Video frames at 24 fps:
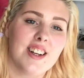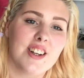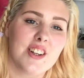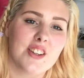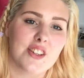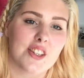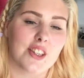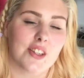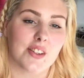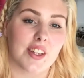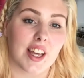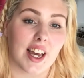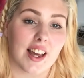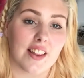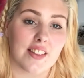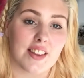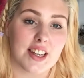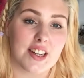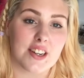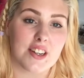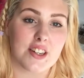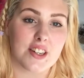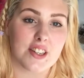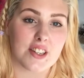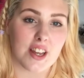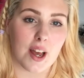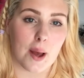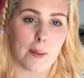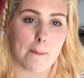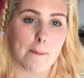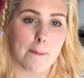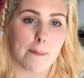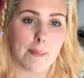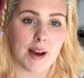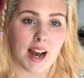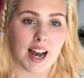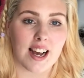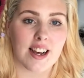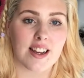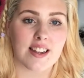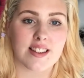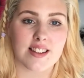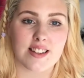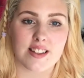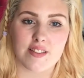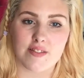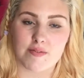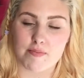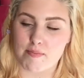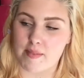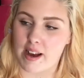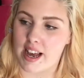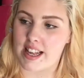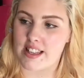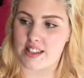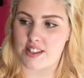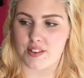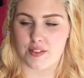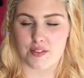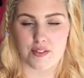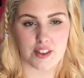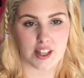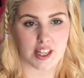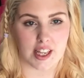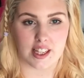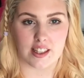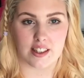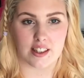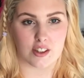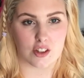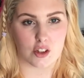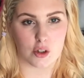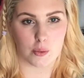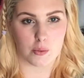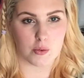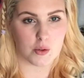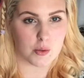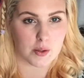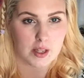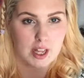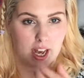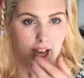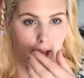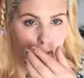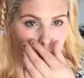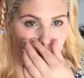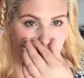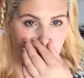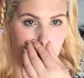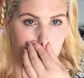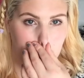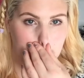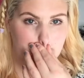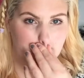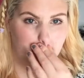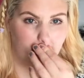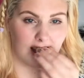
So yeah, there is a massive thing that comes with IBS.